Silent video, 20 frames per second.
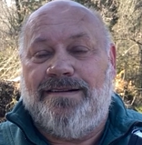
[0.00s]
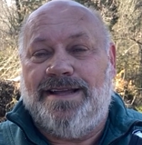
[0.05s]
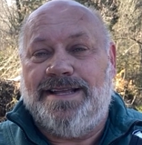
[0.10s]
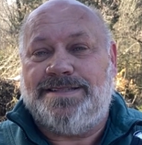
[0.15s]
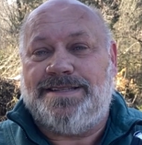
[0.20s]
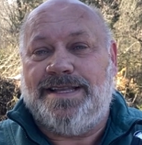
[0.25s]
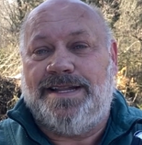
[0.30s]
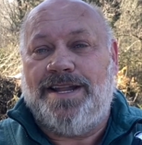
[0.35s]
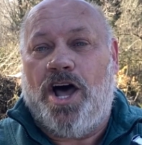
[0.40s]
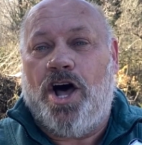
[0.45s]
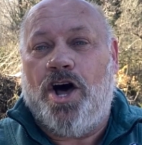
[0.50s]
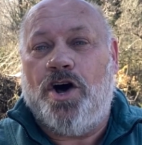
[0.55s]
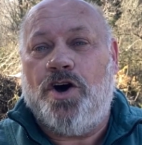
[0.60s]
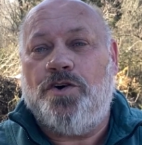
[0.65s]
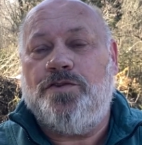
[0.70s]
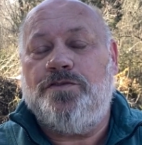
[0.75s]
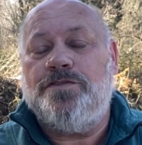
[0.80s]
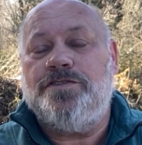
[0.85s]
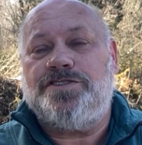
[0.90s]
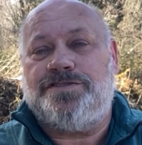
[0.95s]
is an
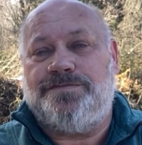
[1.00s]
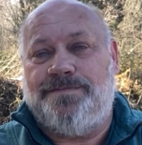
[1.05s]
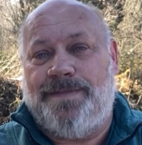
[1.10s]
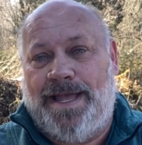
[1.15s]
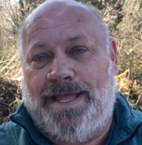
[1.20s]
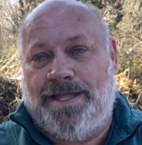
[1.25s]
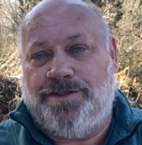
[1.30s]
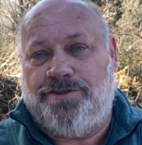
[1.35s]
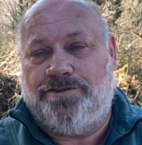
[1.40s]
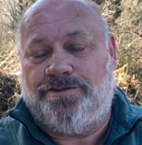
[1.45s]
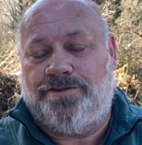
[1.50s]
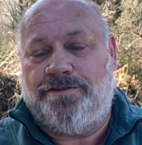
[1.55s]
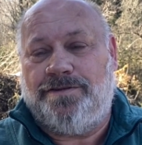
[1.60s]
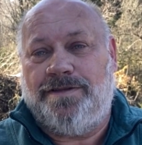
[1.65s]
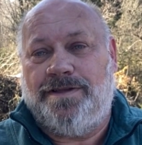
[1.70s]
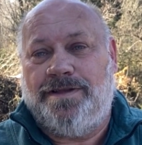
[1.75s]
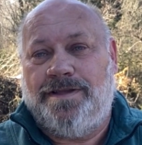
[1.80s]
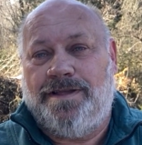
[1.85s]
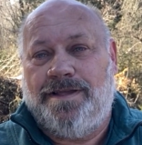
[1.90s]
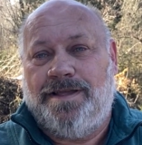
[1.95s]
owner's manual
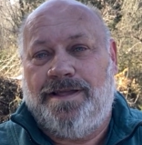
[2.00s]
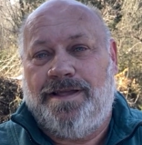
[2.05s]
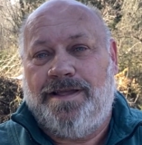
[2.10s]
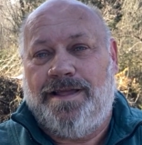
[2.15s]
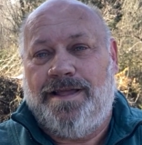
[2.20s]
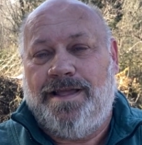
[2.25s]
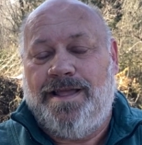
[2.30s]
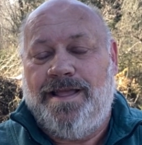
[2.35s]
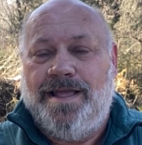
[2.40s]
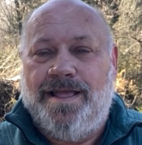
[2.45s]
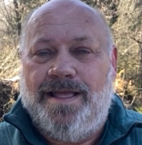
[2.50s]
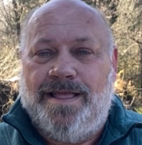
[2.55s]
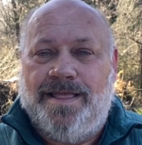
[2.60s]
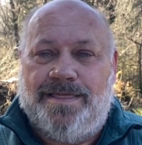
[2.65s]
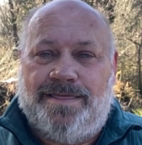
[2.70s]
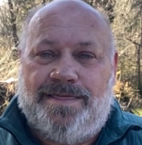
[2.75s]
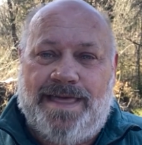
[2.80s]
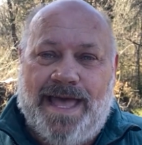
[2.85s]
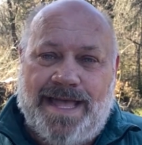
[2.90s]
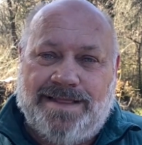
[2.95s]

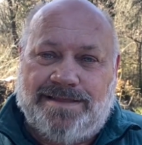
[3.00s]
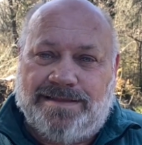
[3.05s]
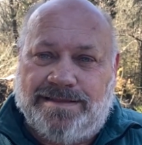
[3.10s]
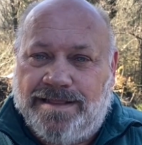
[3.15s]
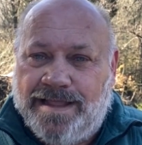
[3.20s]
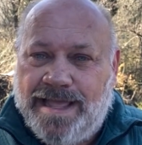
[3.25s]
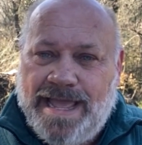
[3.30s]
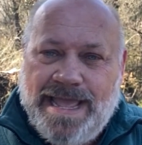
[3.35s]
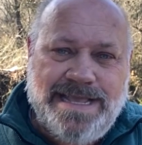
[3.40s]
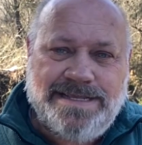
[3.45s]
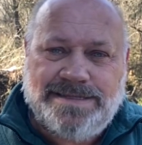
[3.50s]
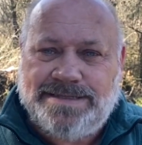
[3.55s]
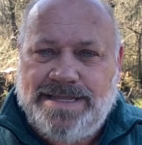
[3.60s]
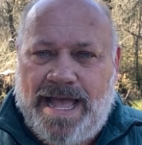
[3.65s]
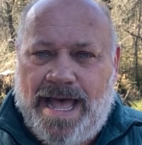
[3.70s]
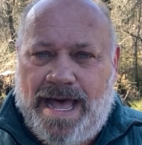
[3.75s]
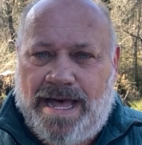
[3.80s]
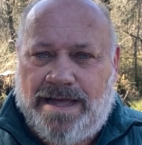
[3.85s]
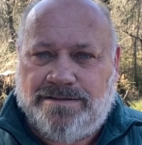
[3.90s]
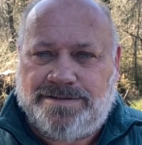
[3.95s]
that lays
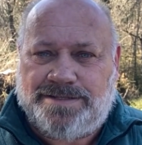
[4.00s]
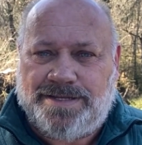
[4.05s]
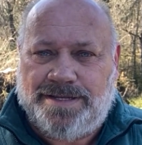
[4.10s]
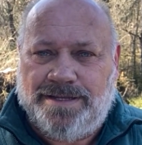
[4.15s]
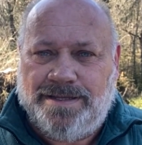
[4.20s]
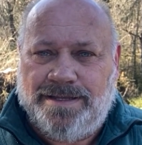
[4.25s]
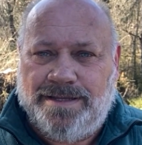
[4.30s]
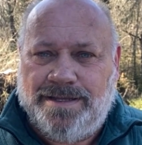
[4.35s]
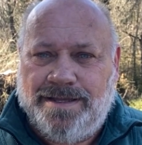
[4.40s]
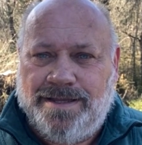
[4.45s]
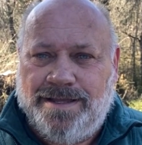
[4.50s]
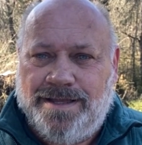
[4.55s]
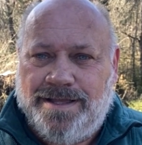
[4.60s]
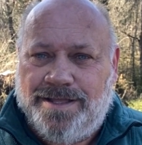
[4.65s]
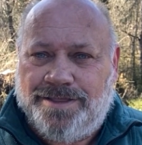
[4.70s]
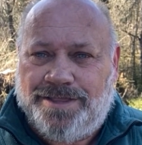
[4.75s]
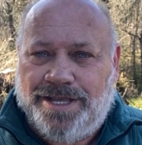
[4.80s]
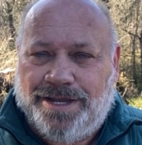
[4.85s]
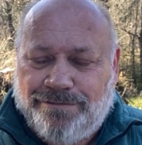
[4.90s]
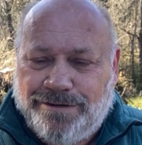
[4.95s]
out
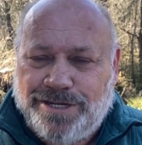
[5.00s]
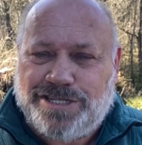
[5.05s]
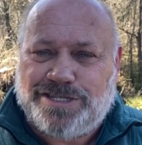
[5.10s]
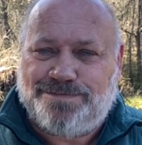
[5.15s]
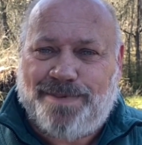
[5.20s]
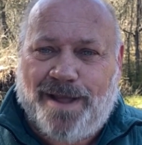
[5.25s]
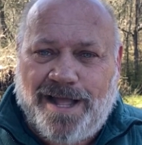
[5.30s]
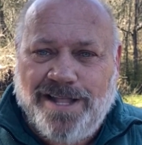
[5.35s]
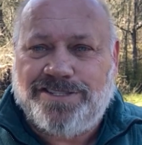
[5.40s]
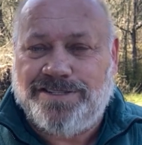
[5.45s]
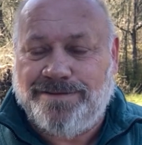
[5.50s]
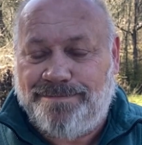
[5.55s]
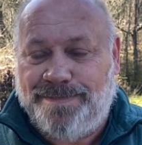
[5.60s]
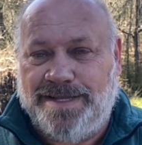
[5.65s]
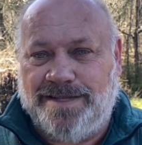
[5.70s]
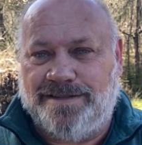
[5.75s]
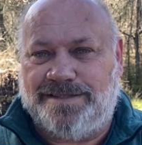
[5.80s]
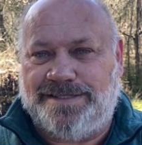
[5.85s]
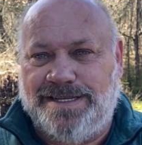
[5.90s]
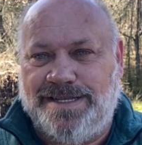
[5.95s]
the
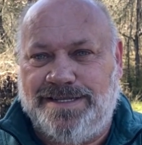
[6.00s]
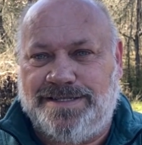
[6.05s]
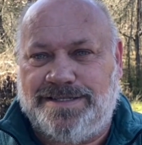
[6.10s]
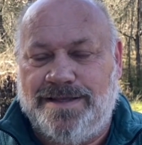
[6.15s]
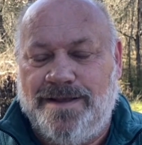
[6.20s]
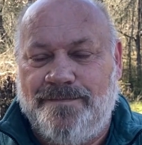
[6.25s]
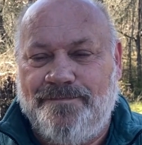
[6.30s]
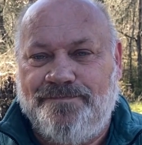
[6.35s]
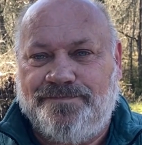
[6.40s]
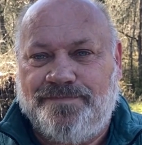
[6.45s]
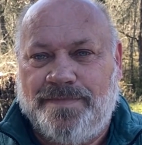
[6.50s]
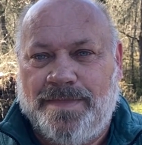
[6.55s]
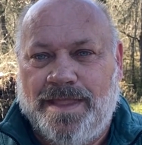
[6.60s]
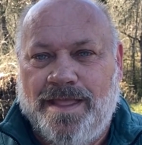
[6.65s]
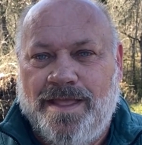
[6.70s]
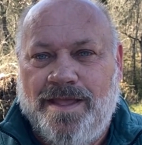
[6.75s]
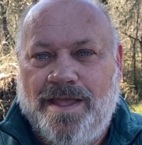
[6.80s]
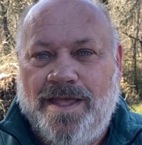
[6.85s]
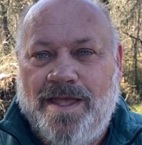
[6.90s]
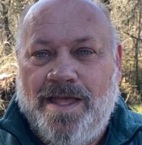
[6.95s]
responsibilities
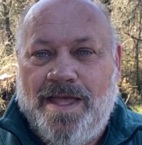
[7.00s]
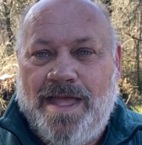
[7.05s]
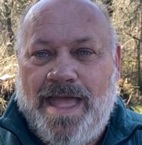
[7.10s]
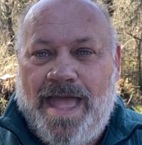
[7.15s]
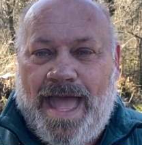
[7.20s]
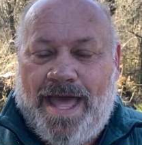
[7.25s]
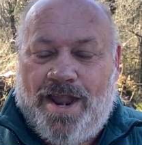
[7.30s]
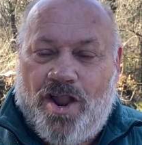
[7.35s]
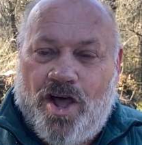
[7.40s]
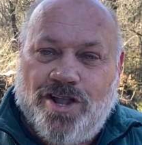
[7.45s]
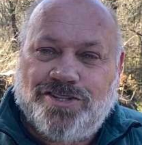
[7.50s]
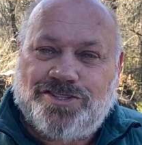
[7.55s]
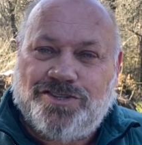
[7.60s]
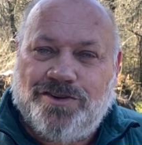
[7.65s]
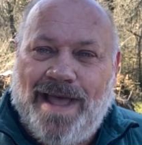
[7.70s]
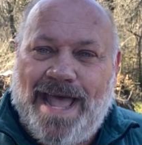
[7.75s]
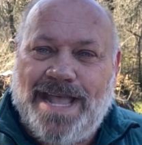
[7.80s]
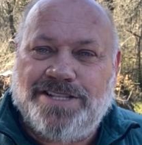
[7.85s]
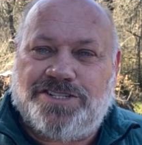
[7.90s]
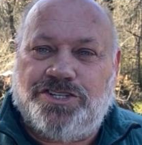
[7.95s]
and
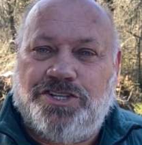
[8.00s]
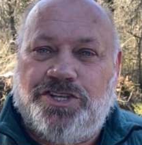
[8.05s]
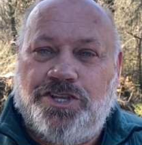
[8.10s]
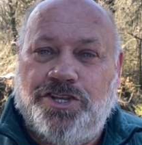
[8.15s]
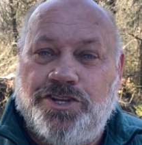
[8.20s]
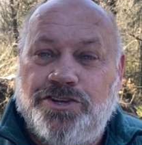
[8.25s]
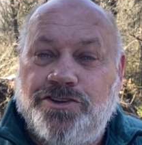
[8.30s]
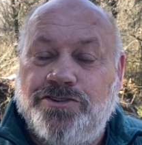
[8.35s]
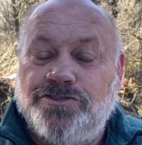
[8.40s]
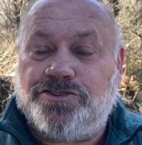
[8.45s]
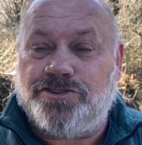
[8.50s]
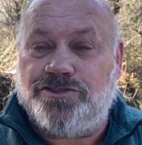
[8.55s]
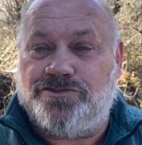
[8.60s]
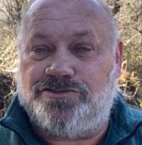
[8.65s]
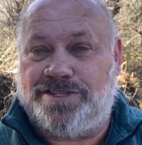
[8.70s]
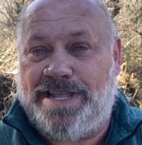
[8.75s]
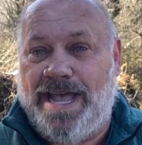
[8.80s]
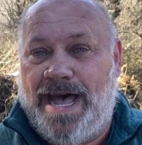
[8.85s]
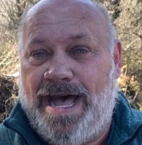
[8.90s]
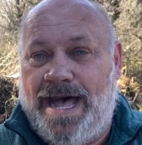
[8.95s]
also has a
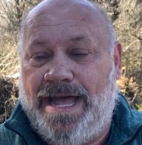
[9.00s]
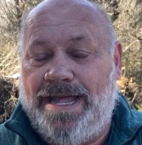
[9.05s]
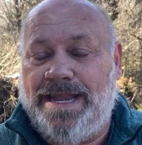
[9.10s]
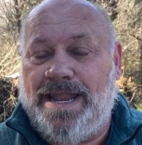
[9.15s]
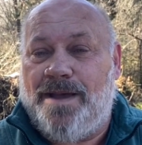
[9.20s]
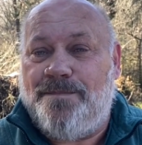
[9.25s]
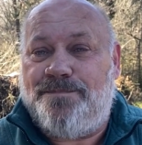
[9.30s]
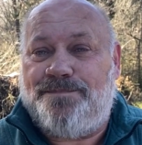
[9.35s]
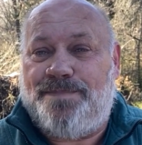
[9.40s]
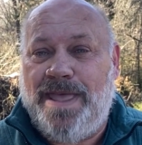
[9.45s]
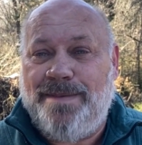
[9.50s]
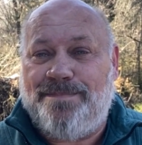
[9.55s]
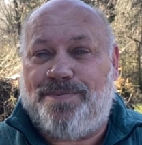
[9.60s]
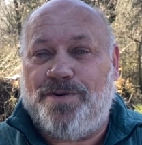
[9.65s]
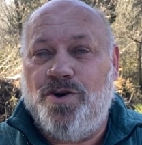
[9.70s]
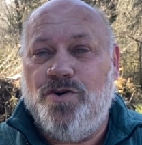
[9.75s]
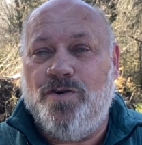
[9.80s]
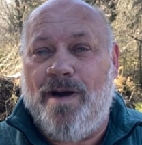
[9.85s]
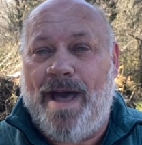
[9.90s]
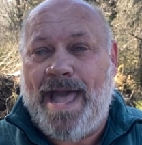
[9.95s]
user's guide,
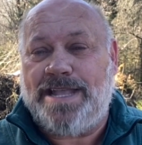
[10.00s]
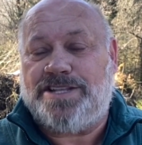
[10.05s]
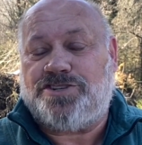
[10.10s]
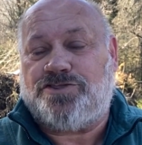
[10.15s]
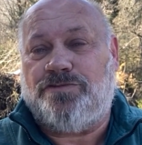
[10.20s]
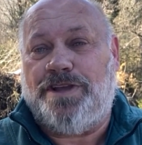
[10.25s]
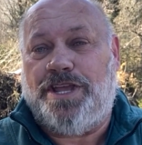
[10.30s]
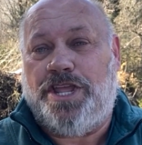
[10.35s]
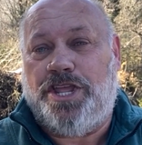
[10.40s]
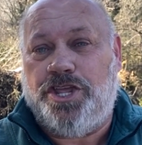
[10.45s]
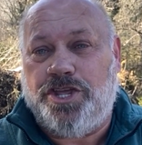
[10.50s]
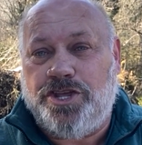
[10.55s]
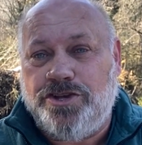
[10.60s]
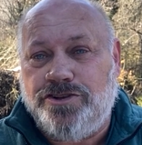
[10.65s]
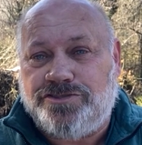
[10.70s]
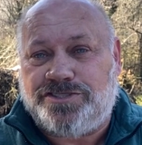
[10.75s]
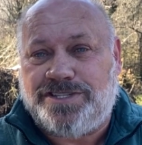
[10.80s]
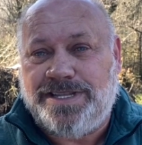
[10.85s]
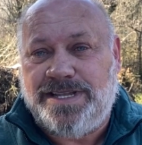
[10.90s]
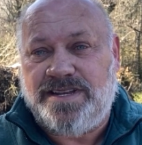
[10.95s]
people who actually
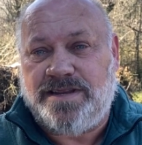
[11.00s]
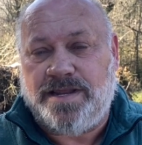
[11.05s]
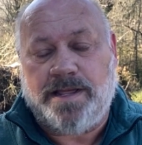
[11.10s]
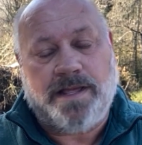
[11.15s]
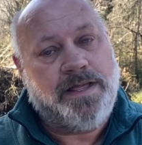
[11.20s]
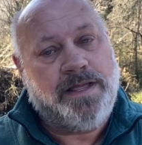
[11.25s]
used it.